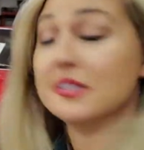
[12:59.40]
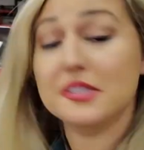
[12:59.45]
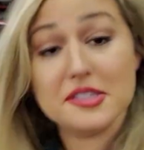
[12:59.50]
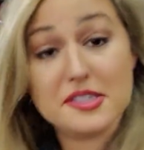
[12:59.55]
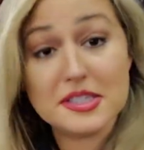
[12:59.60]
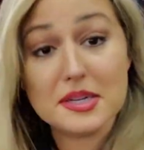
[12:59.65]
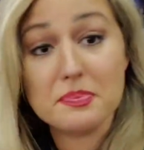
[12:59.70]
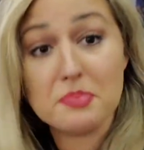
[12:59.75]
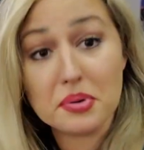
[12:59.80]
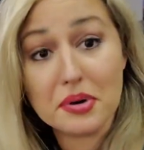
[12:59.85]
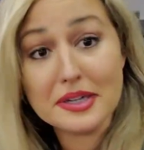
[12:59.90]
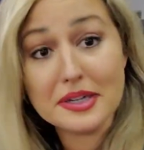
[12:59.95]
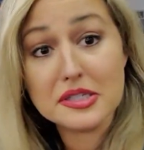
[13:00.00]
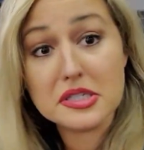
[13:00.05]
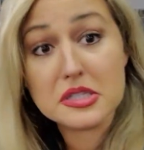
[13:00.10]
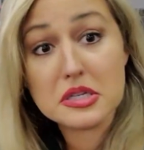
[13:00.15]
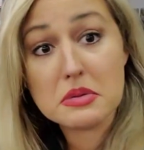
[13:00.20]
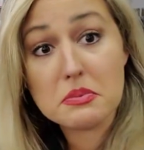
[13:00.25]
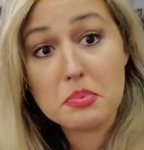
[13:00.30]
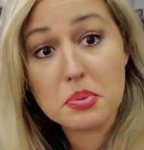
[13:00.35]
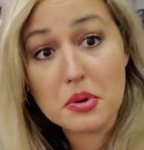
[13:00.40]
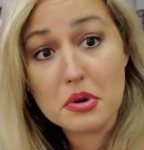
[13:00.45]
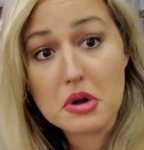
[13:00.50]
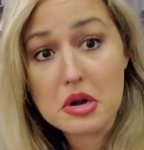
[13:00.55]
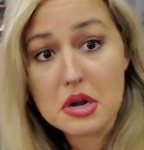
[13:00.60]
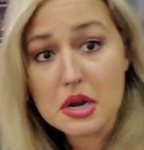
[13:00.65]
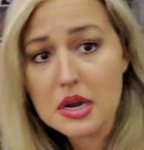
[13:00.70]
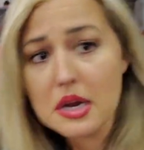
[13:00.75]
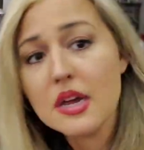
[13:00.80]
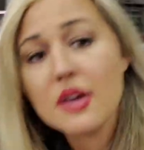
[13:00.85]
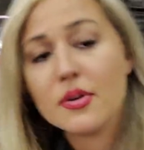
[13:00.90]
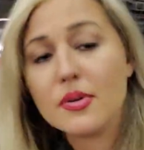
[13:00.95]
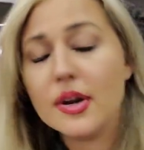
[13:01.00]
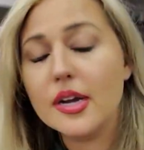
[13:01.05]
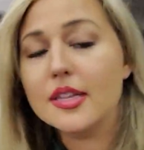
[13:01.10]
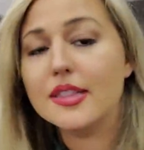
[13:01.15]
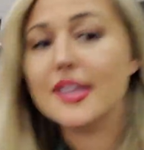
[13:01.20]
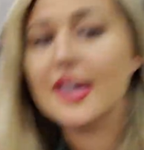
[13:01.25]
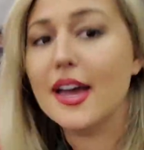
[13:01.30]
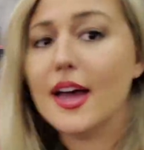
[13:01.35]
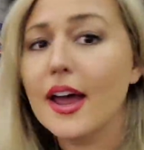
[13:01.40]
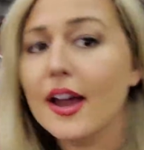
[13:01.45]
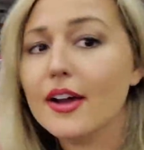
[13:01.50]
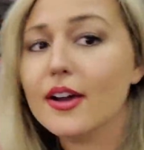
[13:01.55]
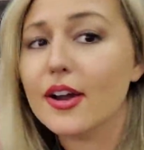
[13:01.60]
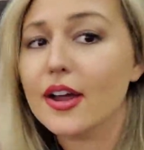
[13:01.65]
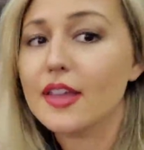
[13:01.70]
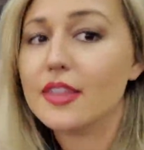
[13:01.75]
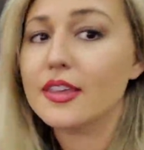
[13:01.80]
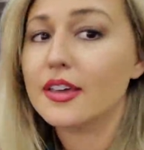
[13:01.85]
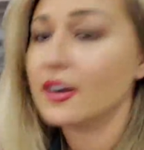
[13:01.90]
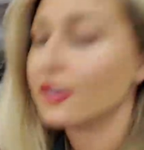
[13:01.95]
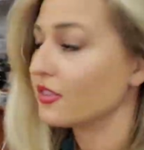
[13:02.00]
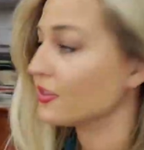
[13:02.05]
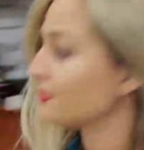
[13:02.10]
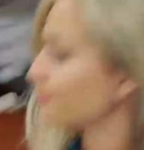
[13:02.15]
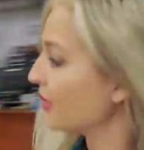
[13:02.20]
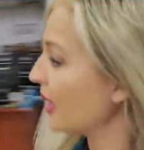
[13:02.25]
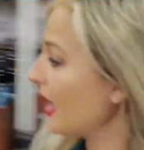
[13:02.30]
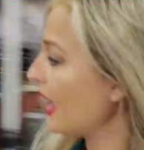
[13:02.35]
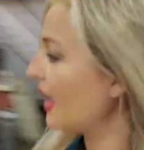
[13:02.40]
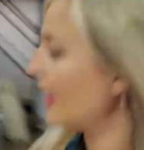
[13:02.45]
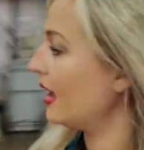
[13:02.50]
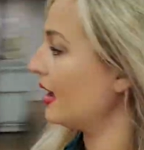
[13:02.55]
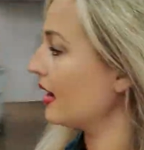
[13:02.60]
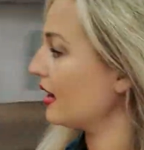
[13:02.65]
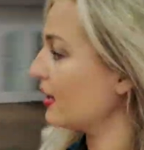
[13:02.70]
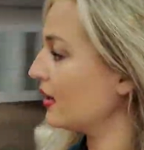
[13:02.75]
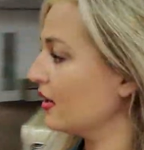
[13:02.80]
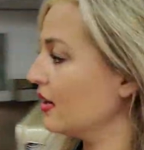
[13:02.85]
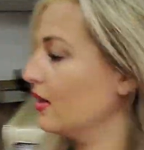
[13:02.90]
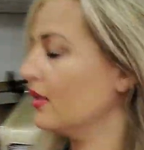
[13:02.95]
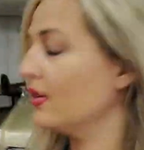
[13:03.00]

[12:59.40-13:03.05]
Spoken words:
Ze Prancing Pony right there, and then on the back,